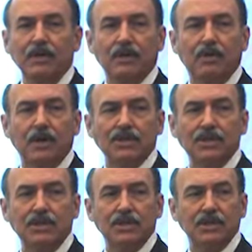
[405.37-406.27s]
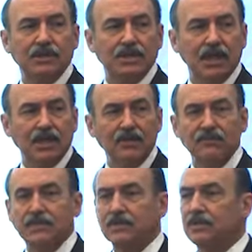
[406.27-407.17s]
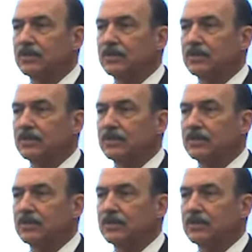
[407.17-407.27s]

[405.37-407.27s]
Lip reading: The question that executives